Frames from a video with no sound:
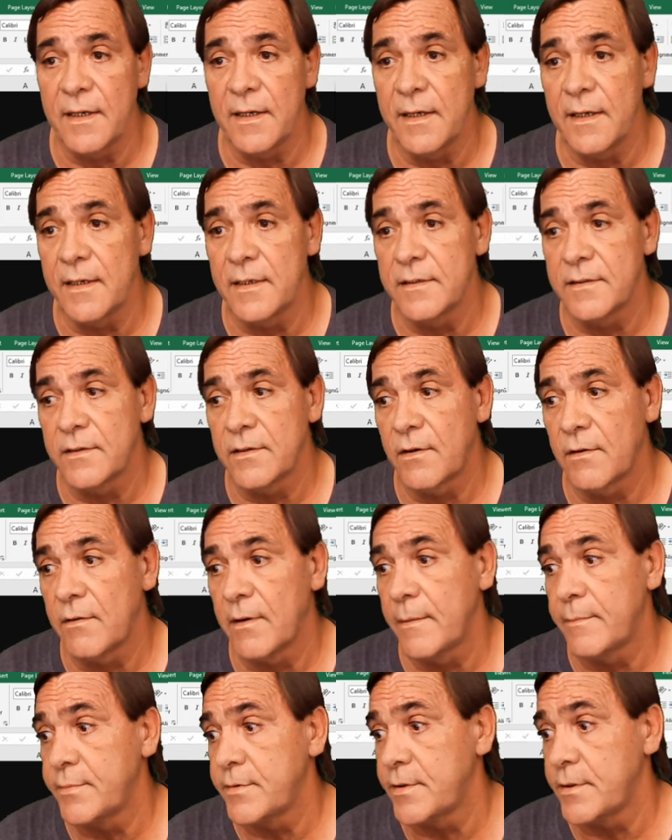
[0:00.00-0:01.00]
is they're
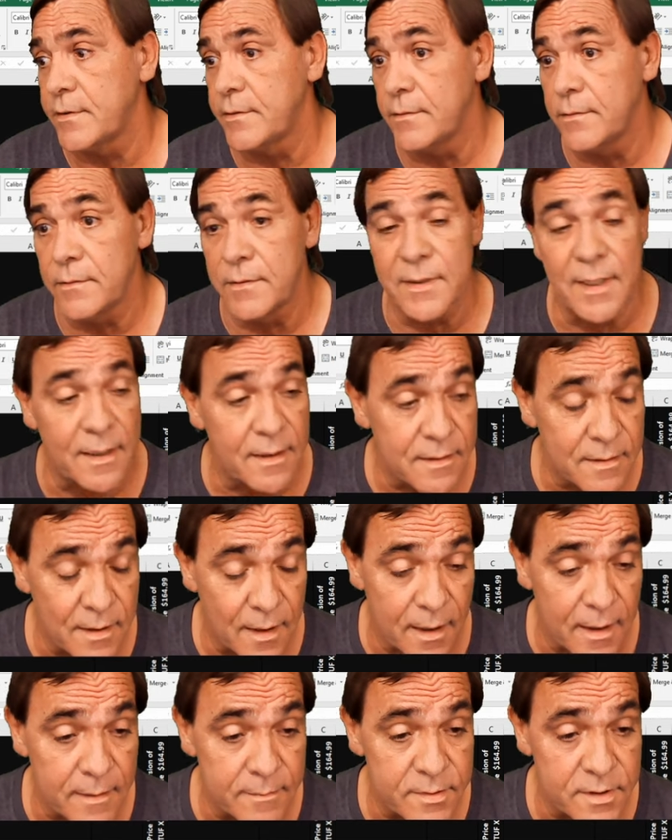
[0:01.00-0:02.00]
up to 10
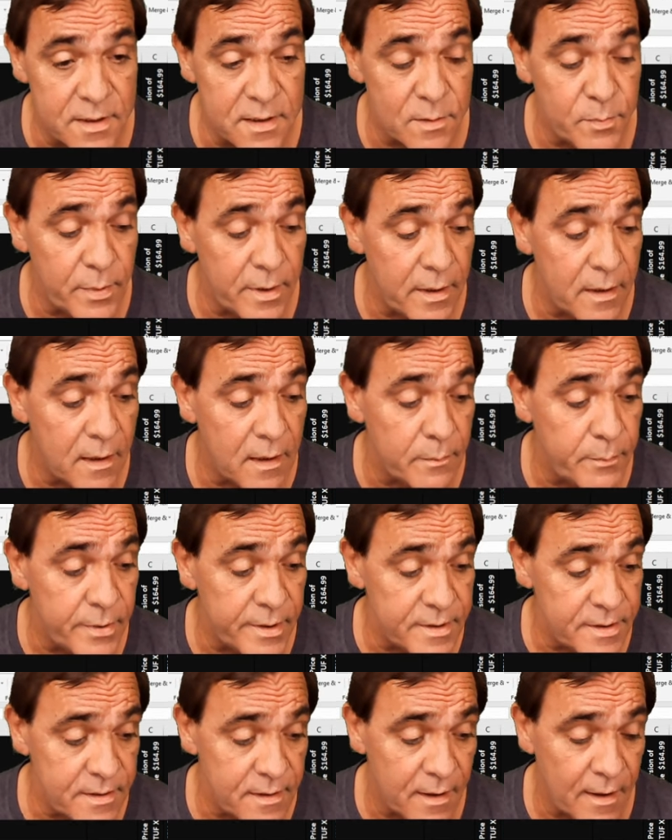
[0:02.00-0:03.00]
times the speed on
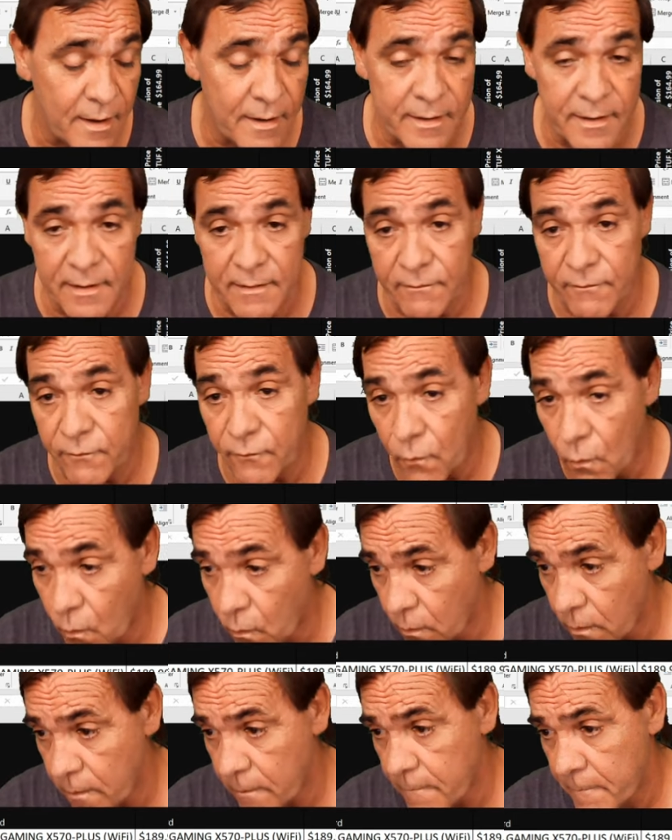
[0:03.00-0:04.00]
PCIe
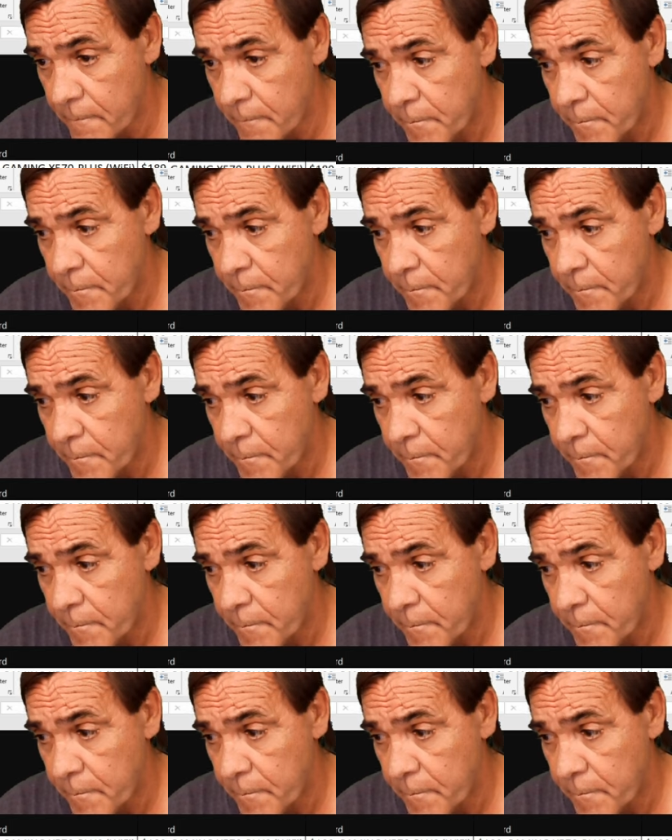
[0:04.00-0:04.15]
4,